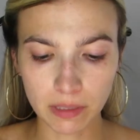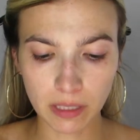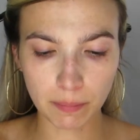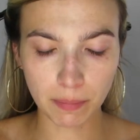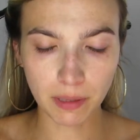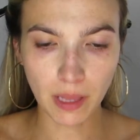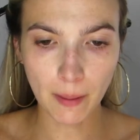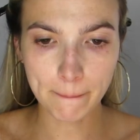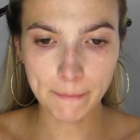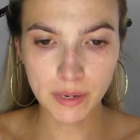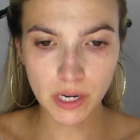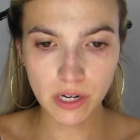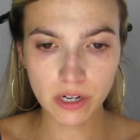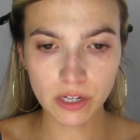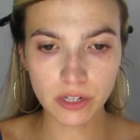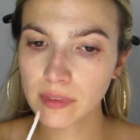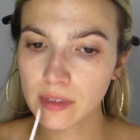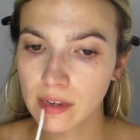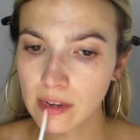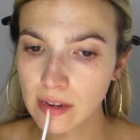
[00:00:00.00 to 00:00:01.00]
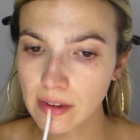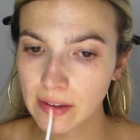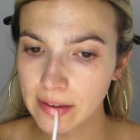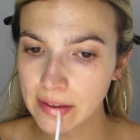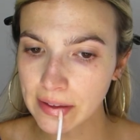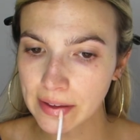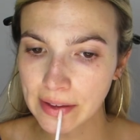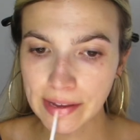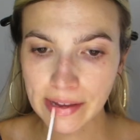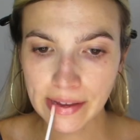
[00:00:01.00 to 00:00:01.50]
Lip Plumper for
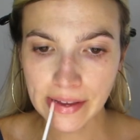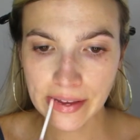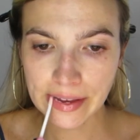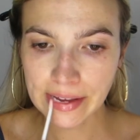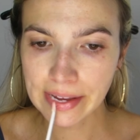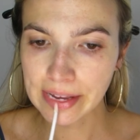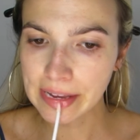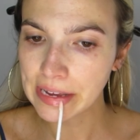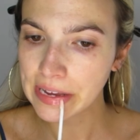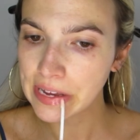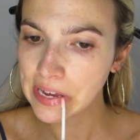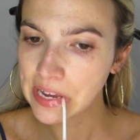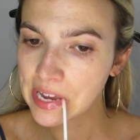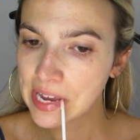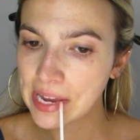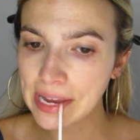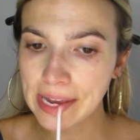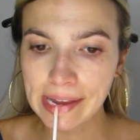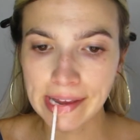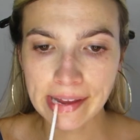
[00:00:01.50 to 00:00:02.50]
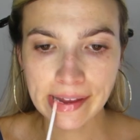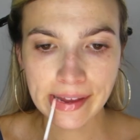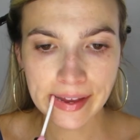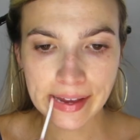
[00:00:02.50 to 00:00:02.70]
some lip hydration.